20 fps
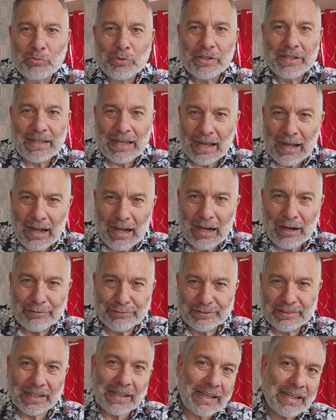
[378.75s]
we
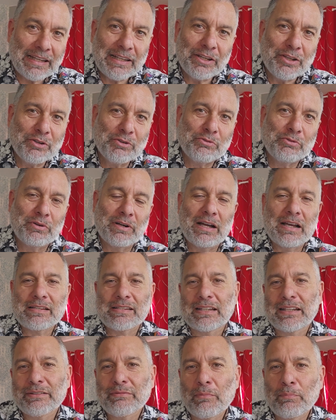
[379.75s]
carved in you as
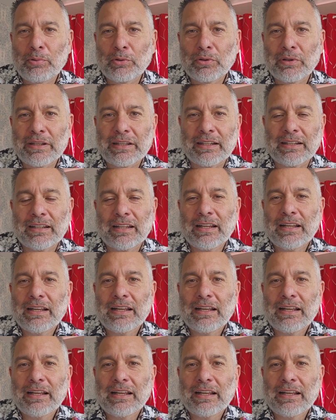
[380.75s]
a Liverpoolian